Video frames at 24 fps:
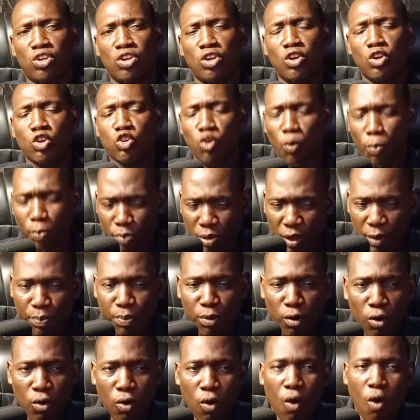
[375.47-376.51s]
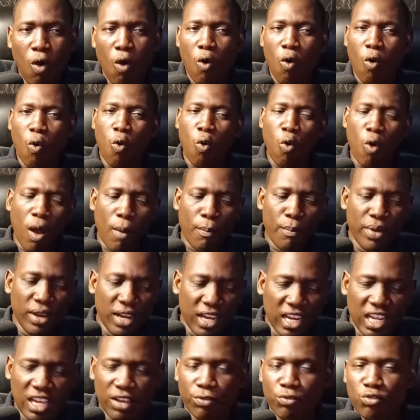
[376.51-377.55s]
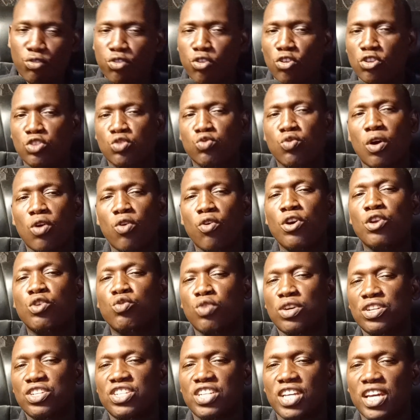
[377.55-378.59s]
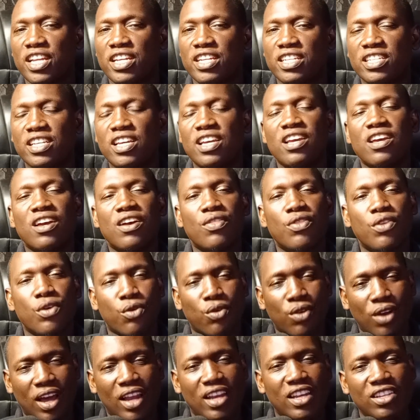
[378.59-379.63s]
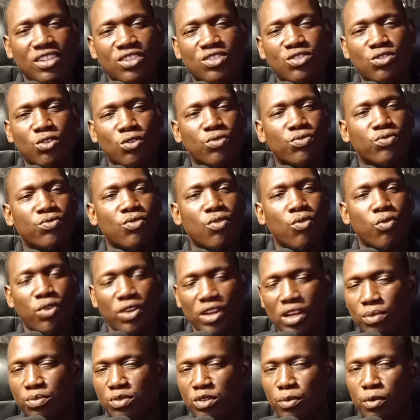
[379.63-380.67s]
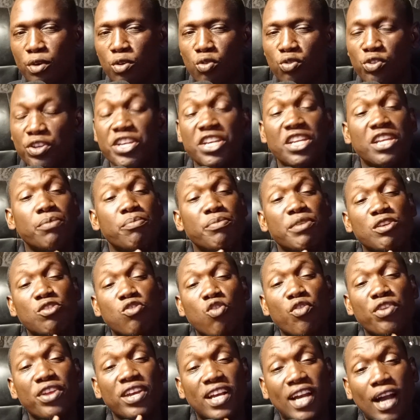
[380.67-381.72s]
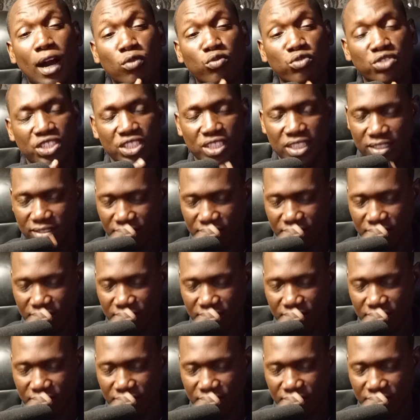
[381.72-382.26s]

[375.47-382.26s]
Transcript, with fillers: to people who are believed to those who are going to attend the rallies of William Samoei in Migori County.